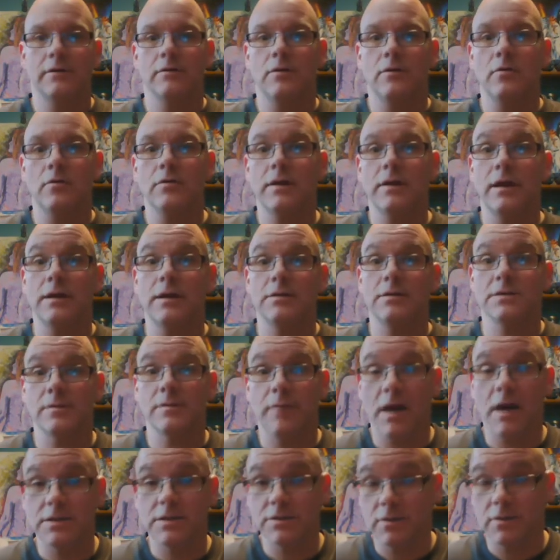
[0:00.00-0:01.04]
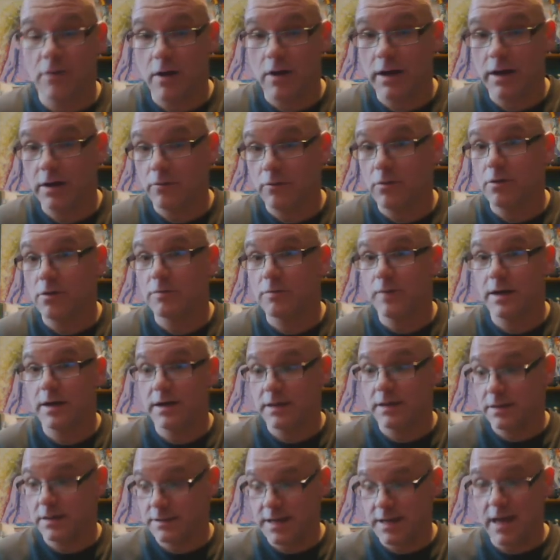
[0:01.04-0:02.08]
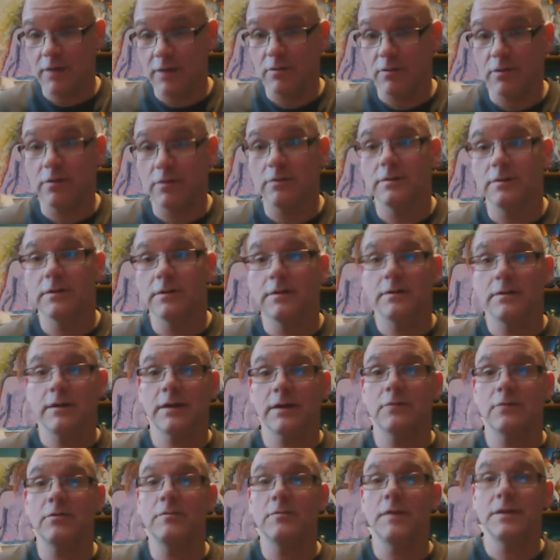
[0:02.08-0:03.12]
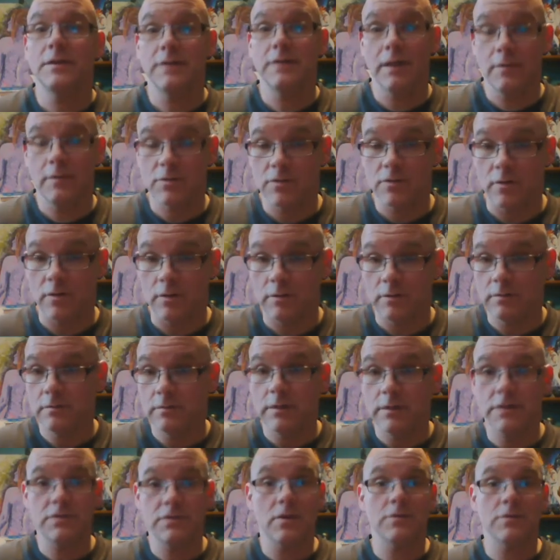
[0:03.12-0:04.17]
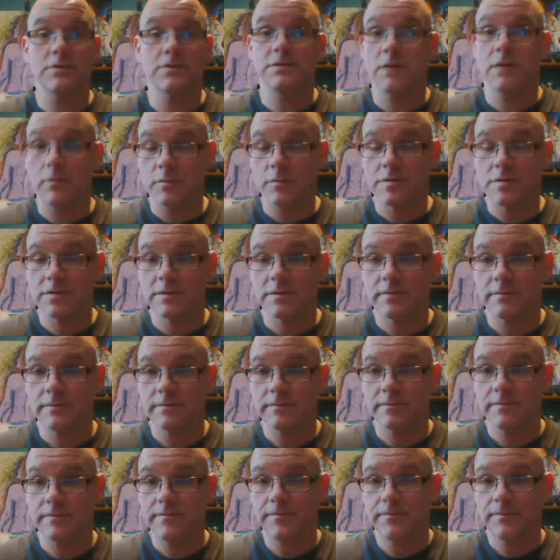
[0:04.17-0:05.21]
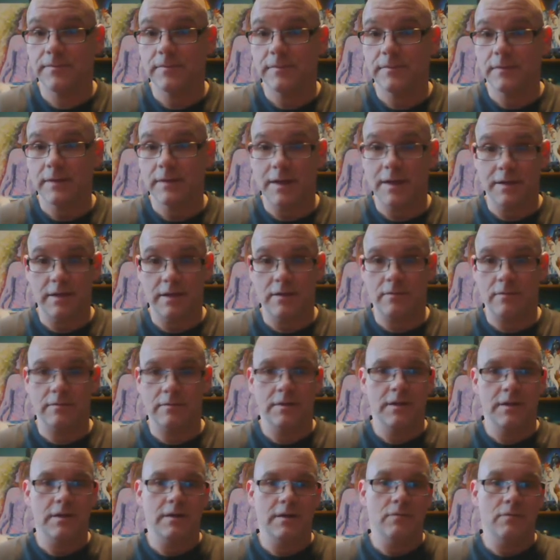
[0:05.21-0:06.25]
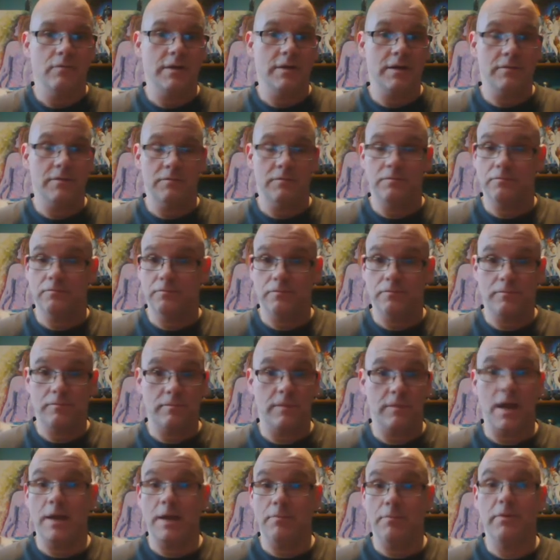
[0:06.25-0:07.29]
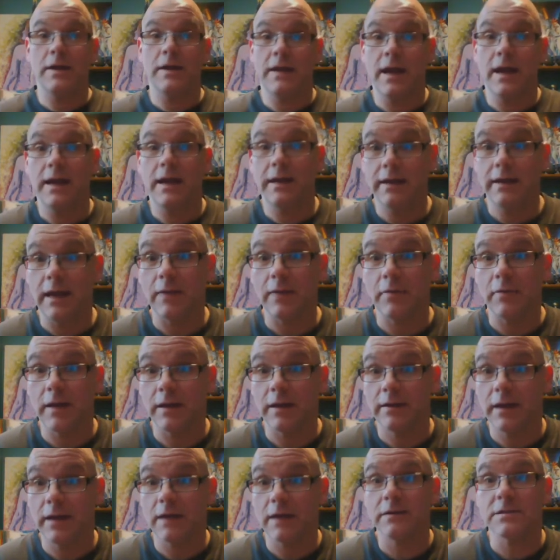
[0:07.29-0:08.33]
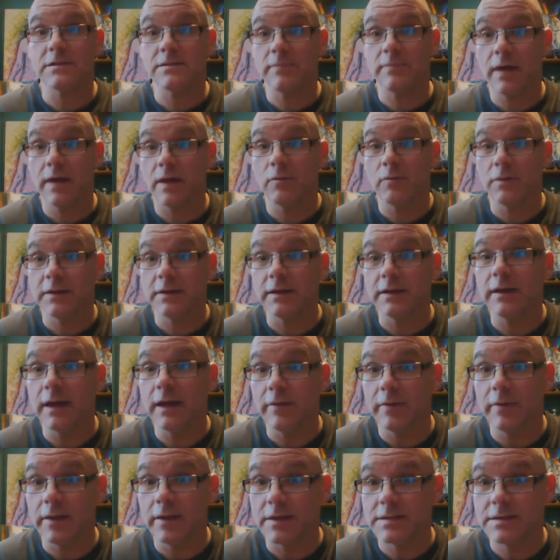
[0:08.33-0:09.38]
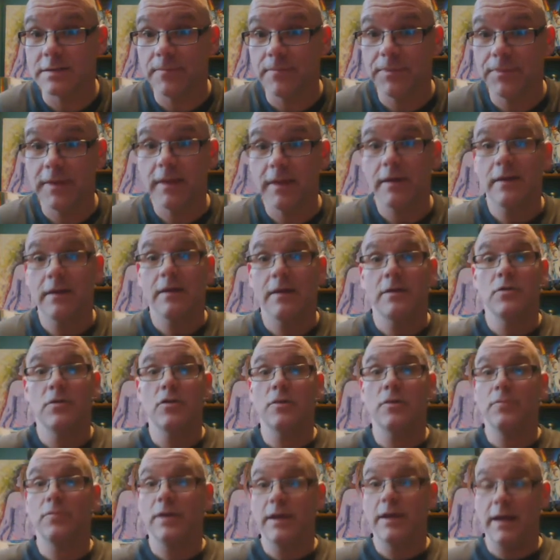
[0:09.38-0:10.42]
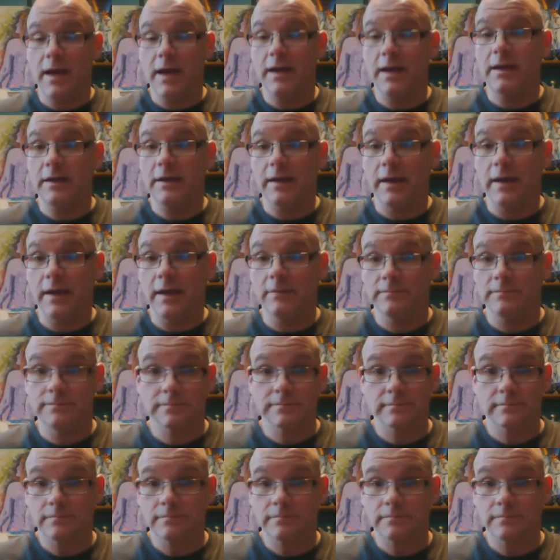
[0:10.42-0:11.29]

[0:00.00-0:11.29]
Okay, there's a monster. I'm gonna roll my attack roll. I'm gonna roll my damage roll. It's all just numbers, and we can play any game like that. It doesn't matter what the game is. You can play any game,